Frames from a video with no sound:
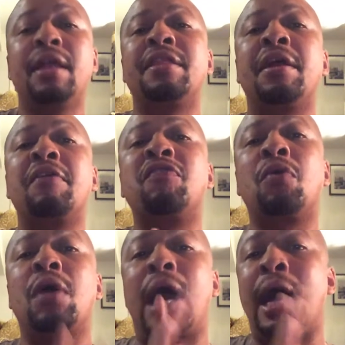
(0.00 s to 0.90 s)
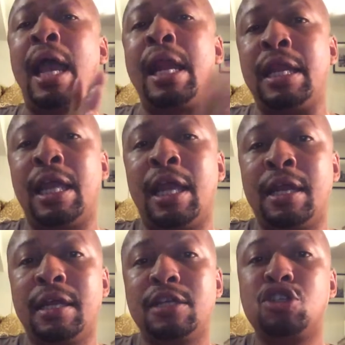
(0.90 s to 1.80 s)
therefore I
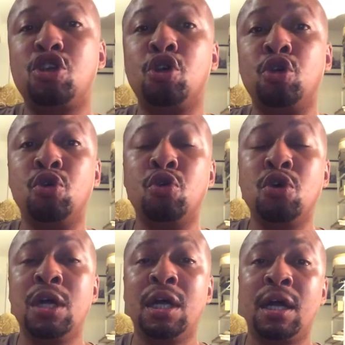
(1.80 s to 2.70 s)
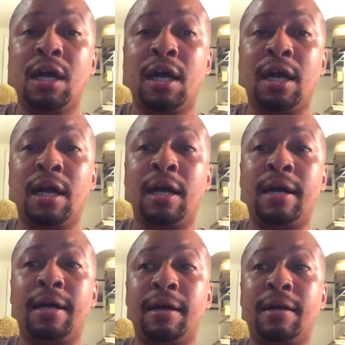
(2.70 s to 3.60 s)
need to
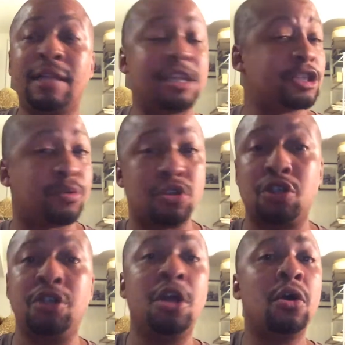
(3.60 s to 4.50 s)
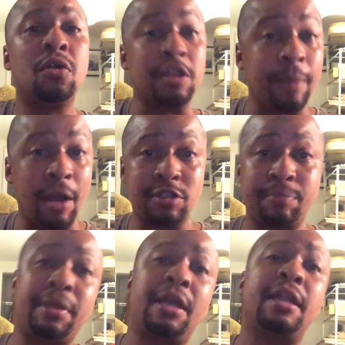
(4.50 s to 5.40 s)
let this person know, let the powers
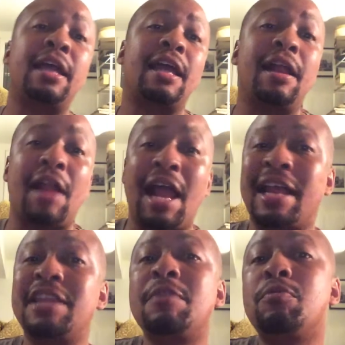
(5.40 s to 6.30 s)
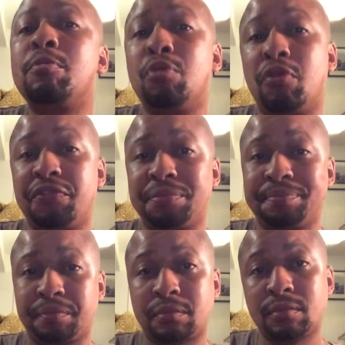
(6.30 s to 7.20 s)
that be, and get them removed.
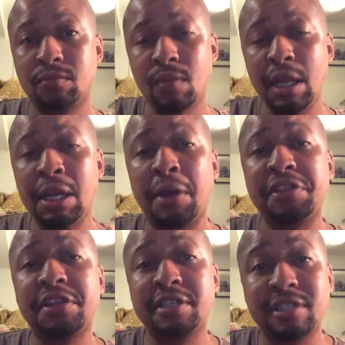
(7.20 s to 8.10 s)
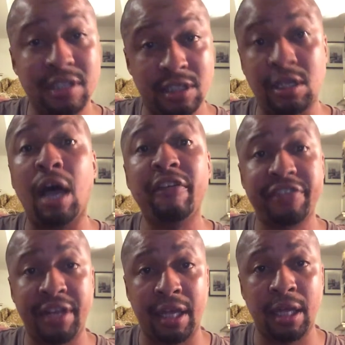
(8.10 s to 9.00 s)
Now, I think this is a
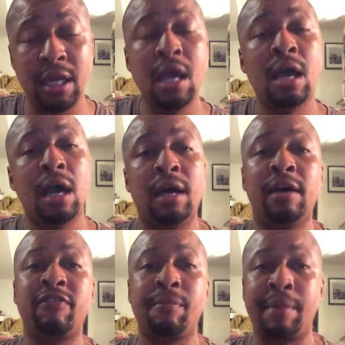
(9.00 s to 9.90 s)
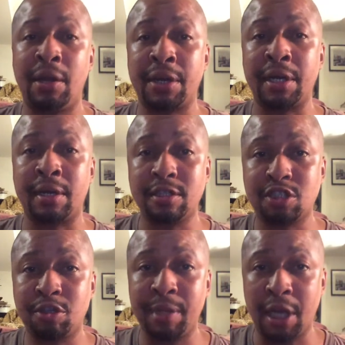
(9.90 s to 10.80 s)
softening of American
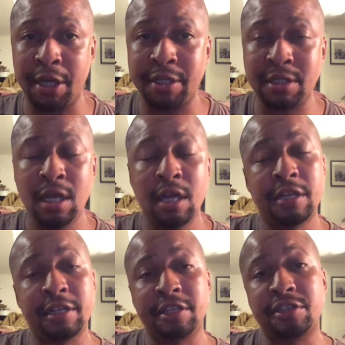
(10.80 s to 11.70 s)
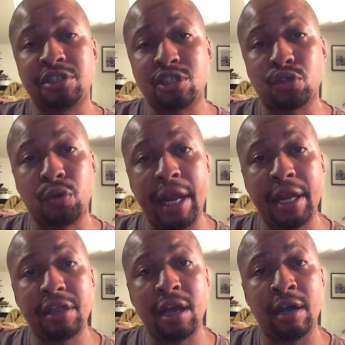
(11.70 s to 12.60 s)
culture because the
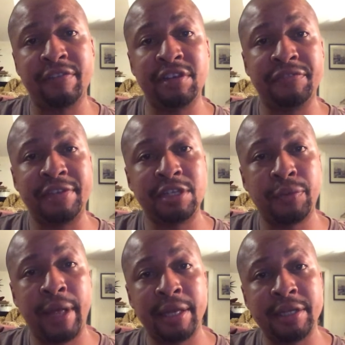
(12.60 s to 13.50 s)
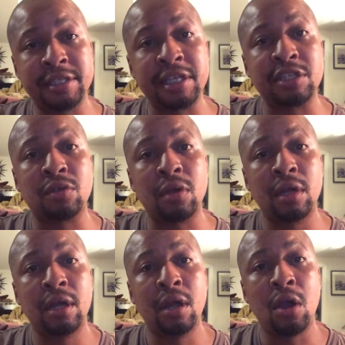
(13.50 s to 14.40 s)
strength of individualities is
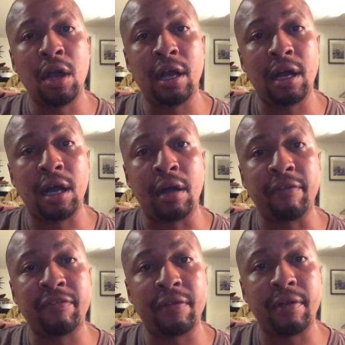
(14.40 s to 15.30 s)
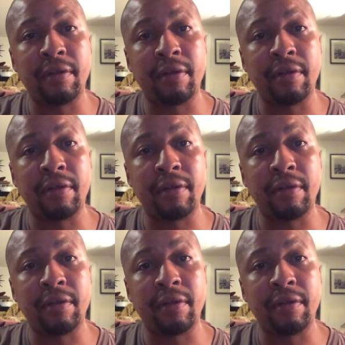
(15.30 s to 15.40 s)
of